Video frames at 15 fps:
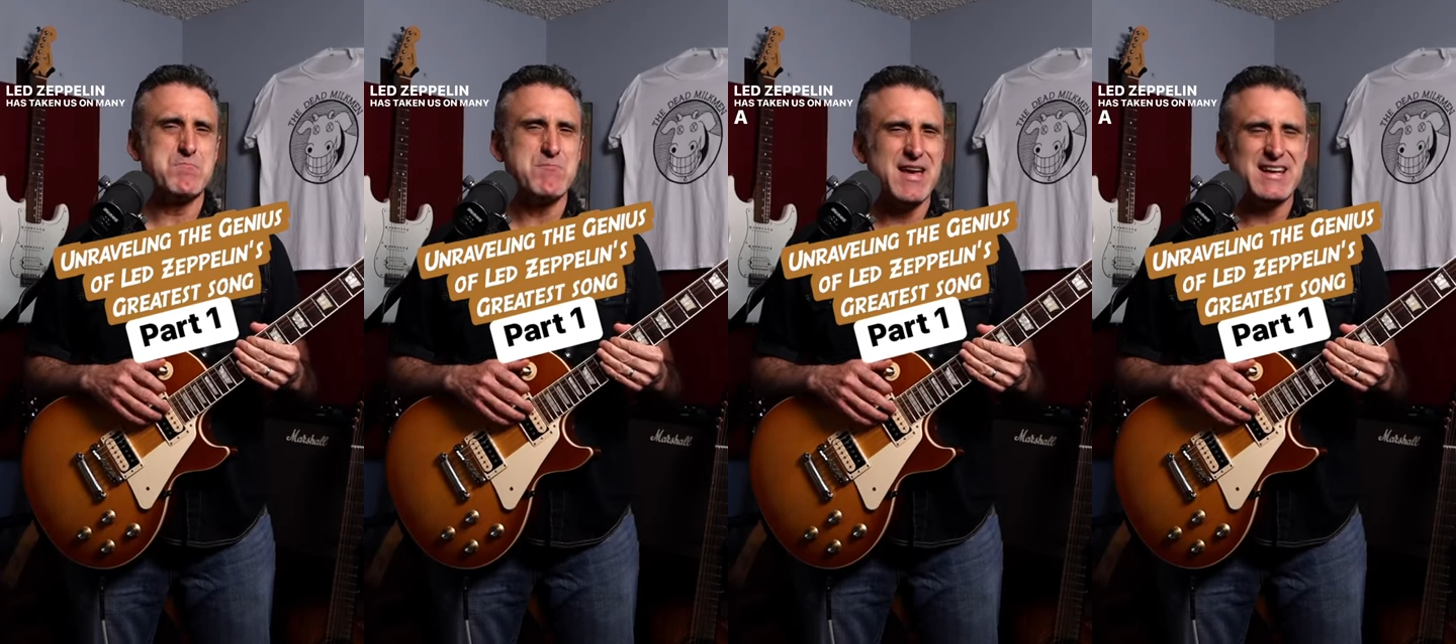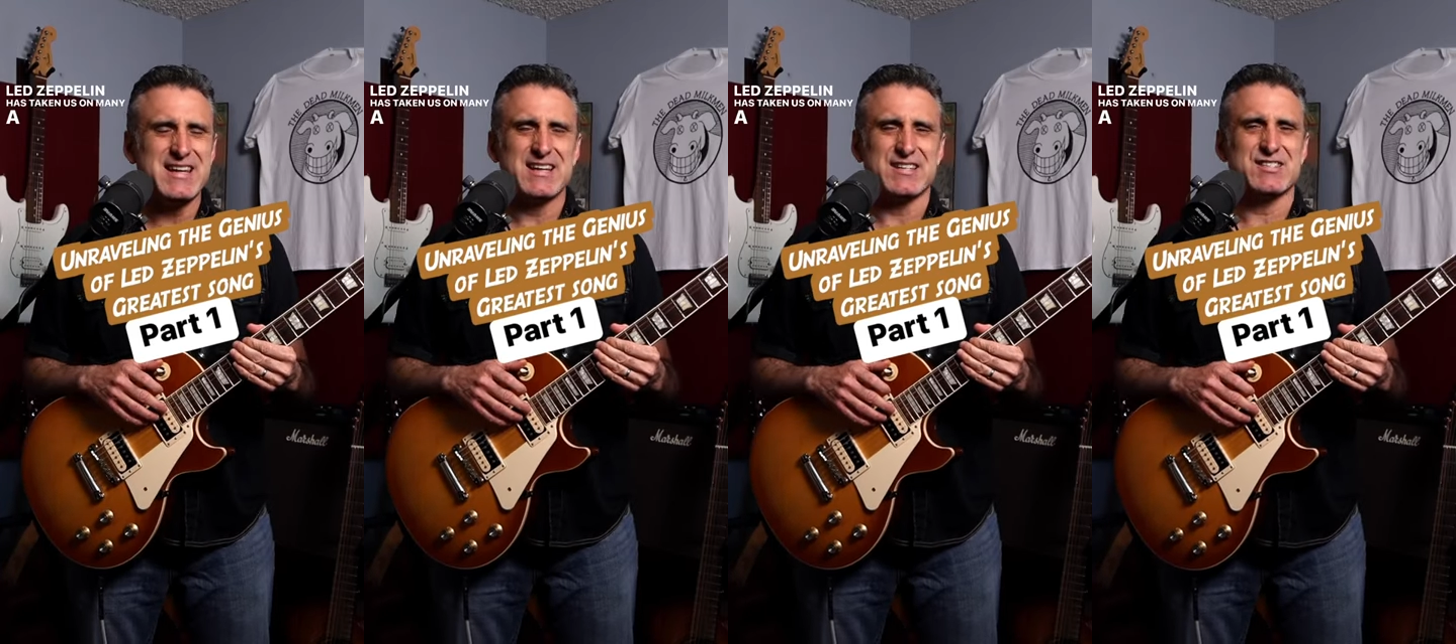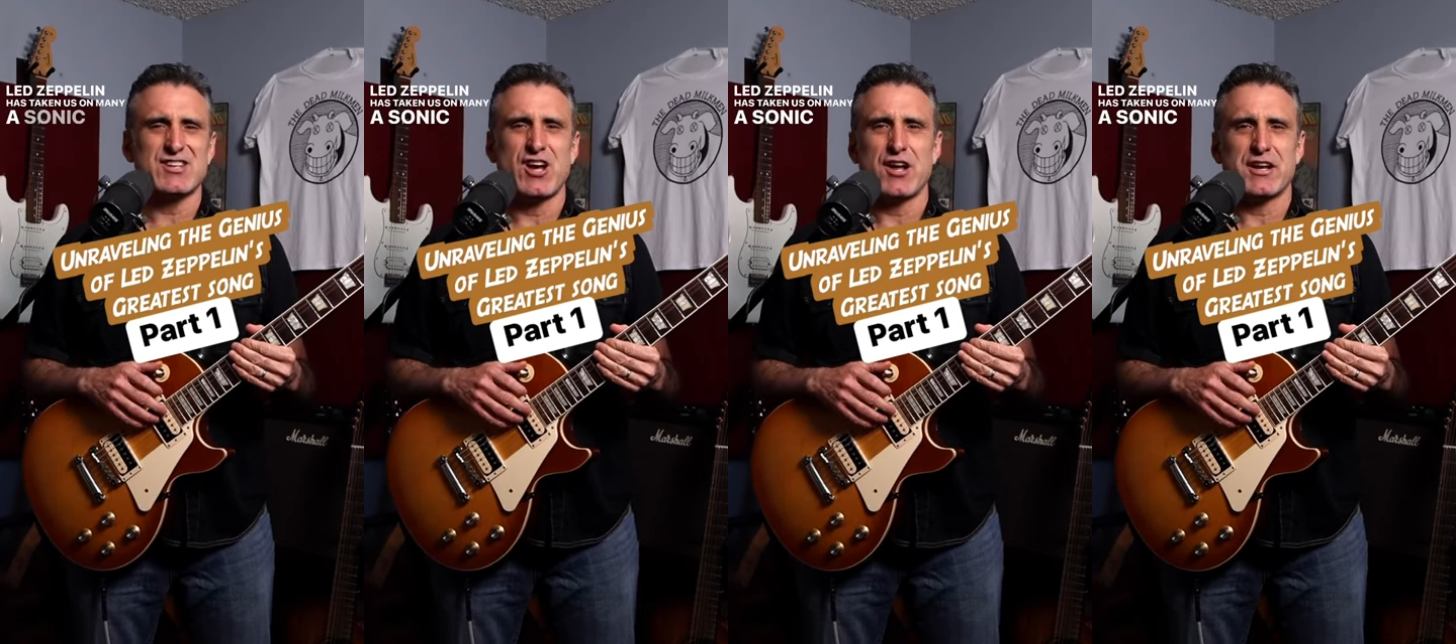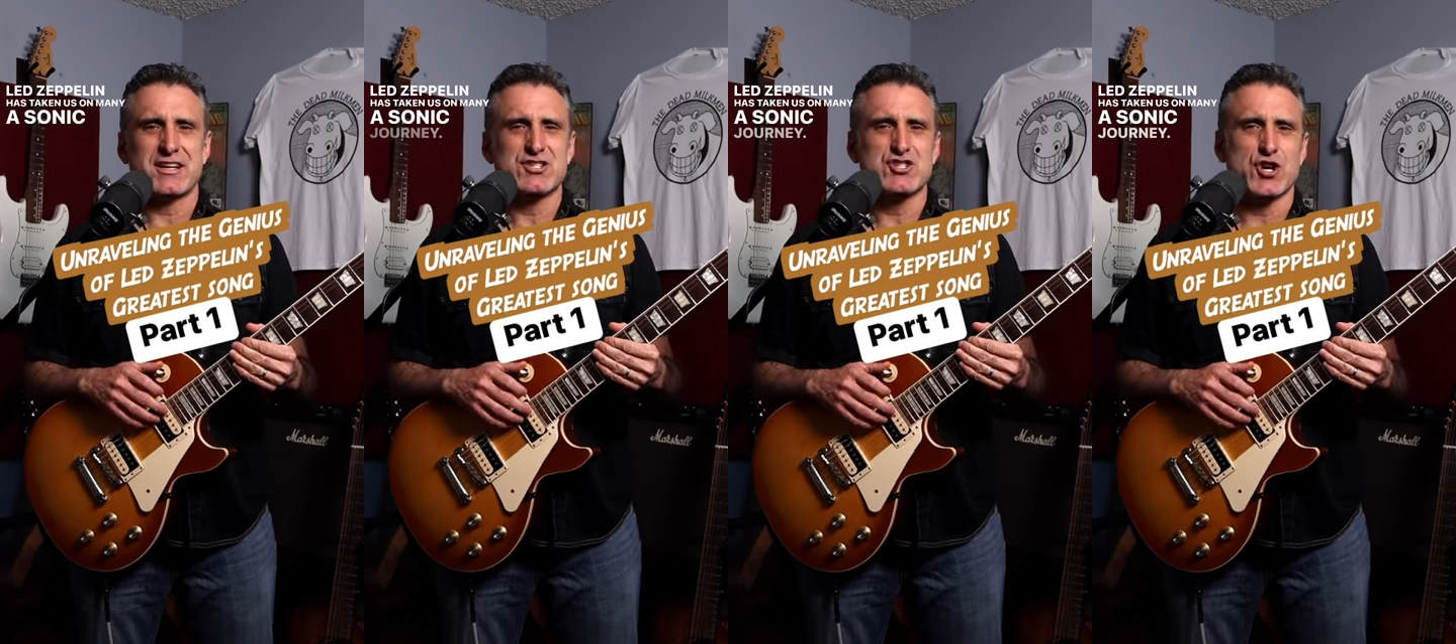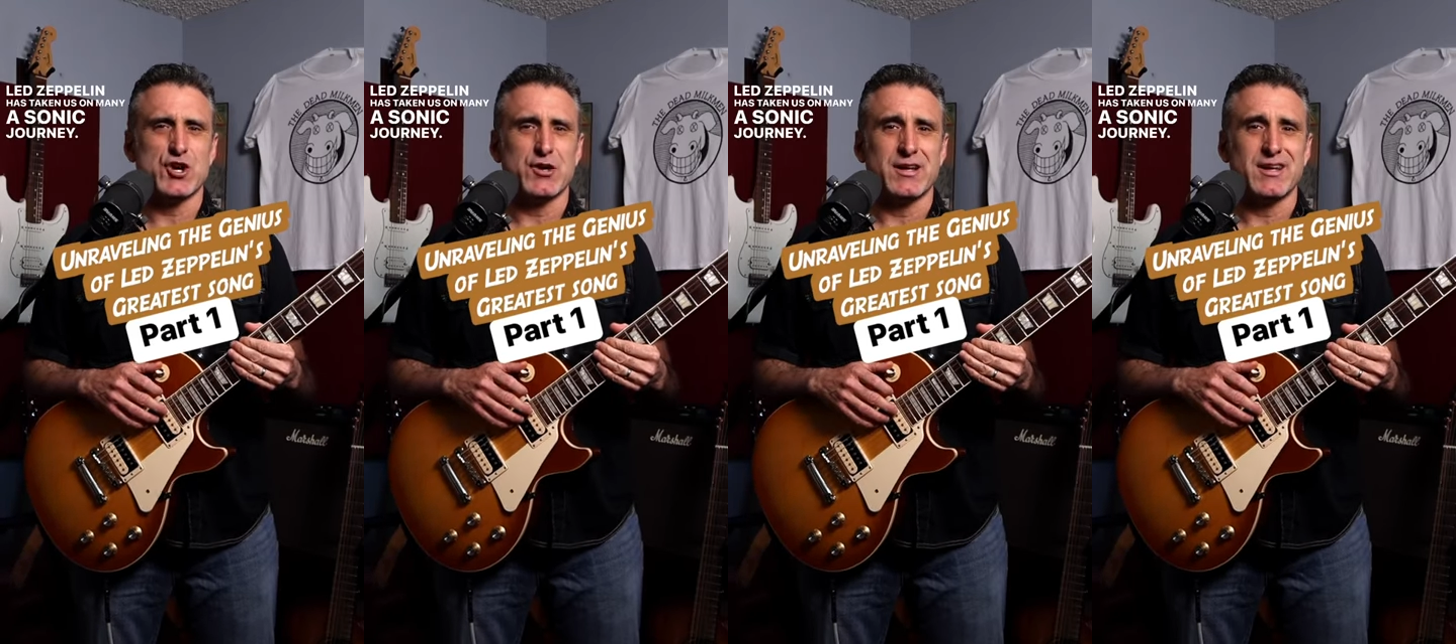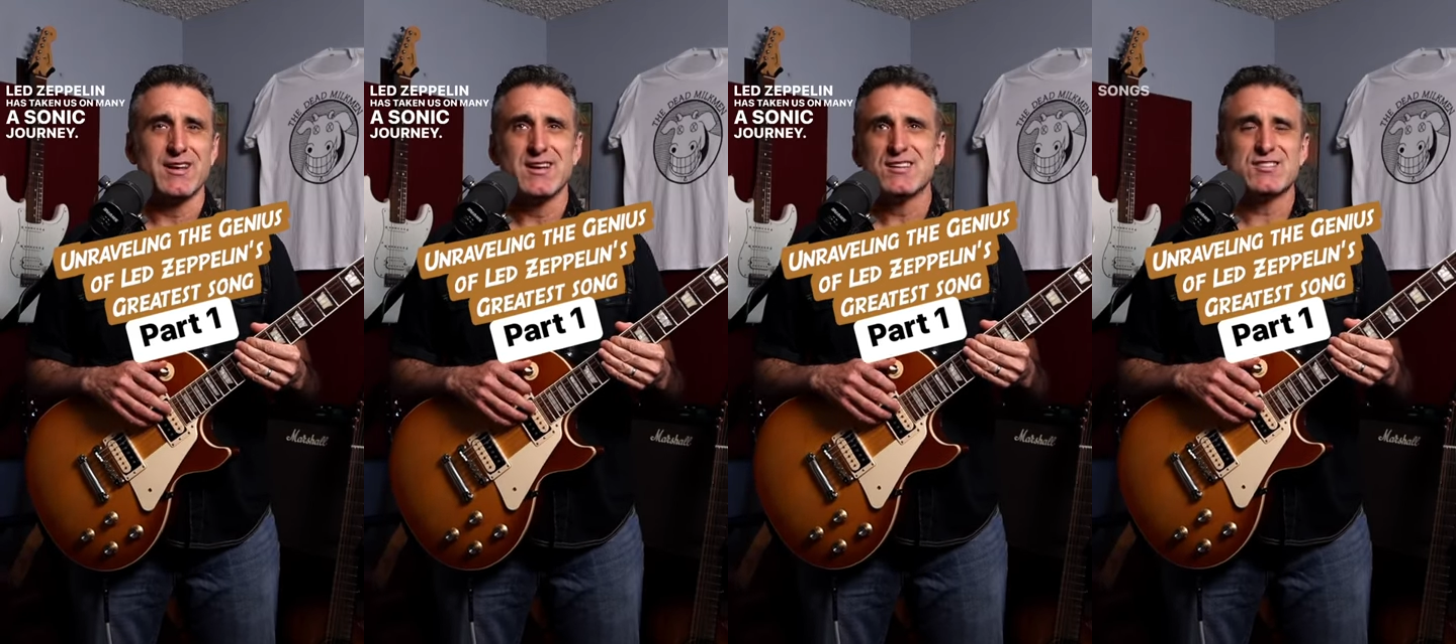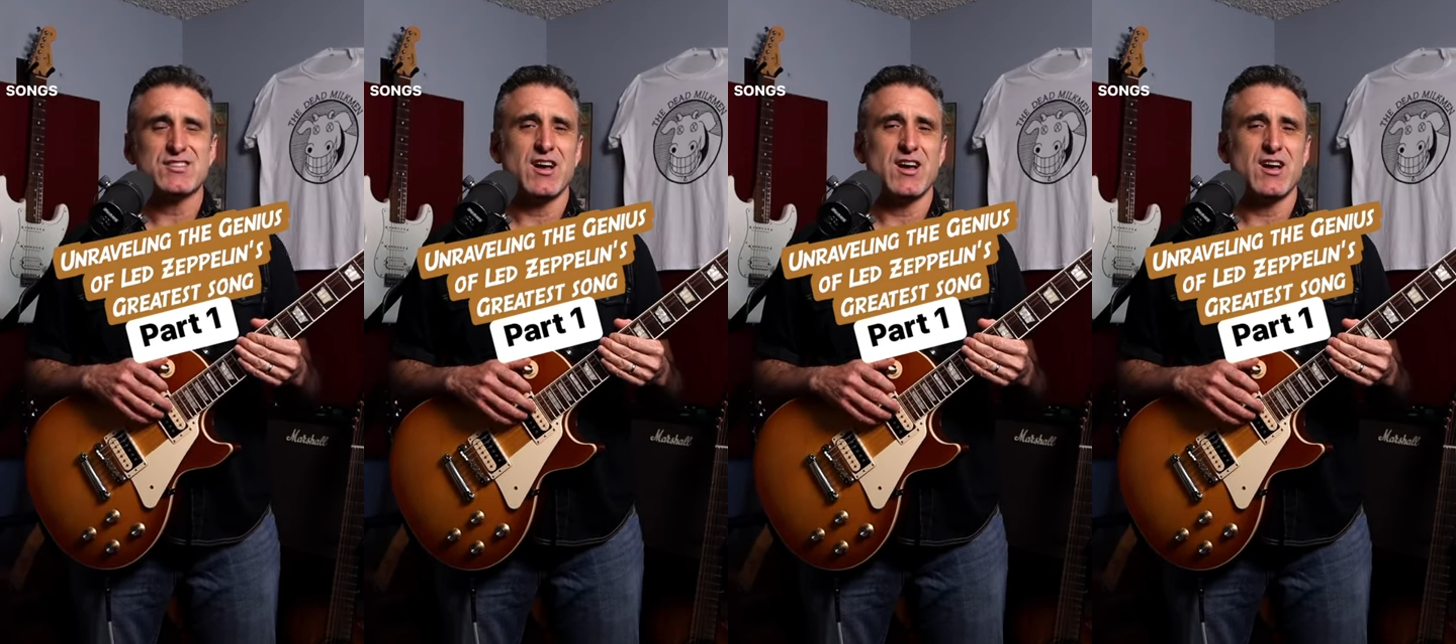on many a sonic journey,